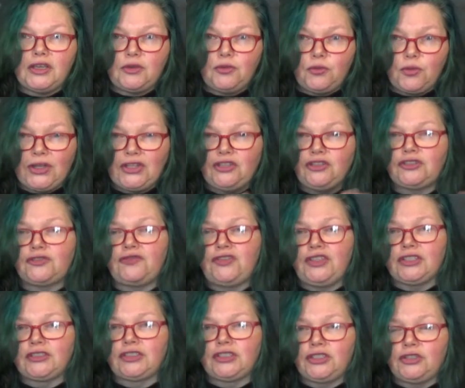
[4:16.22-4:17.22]
when you
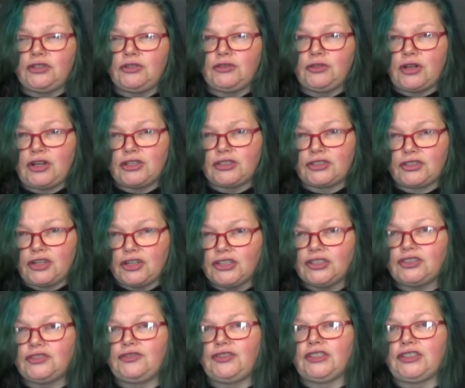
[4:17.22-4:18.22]
feel that you are
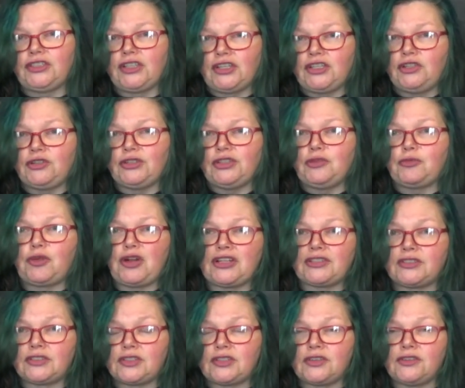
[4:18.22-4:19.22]
starting to feel that you're in the
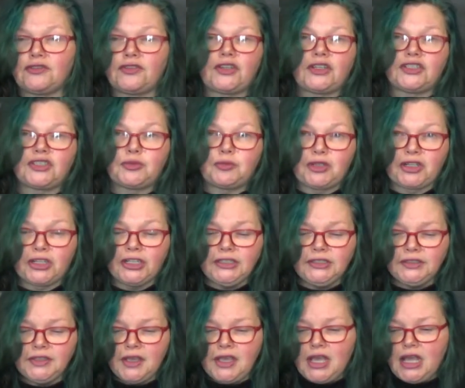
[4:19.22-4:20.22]
presence of a
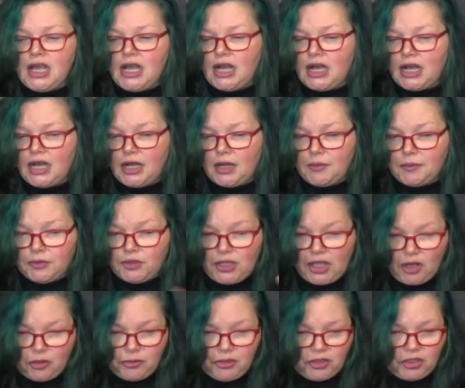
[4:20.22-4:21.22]
spirit, to
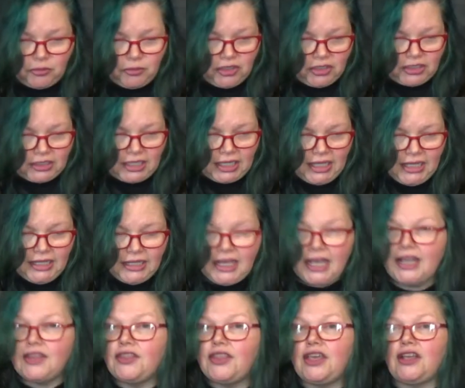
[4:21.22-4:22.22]
help you communicate,
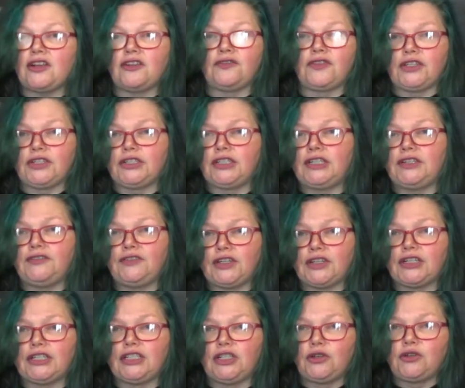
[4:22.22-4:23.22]
and they are very,
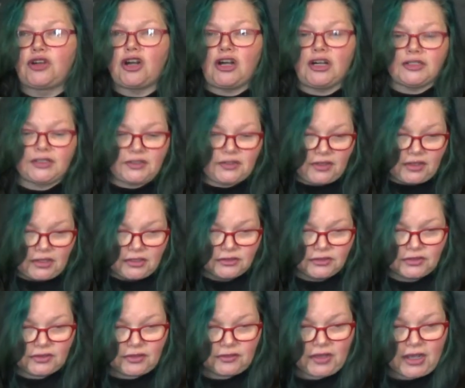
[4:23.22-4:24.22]
very low cost
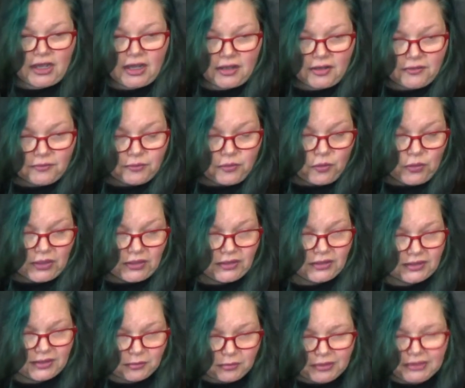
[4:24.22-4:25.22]
things. One of
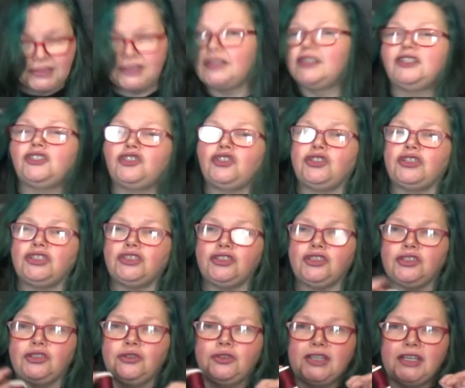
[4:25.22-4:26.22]
the simplest things you can
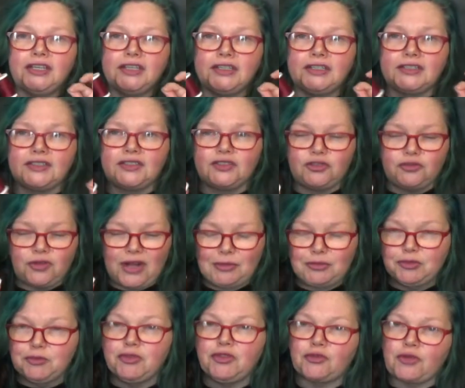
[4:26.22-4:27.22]
do is
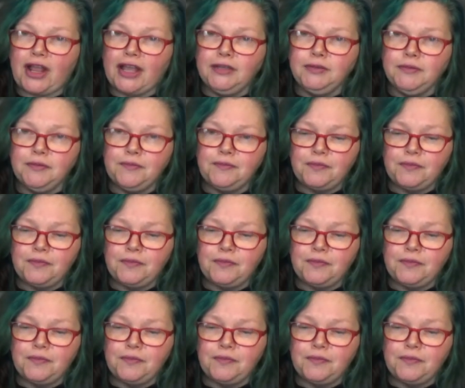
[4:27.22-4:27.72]
grab some thread,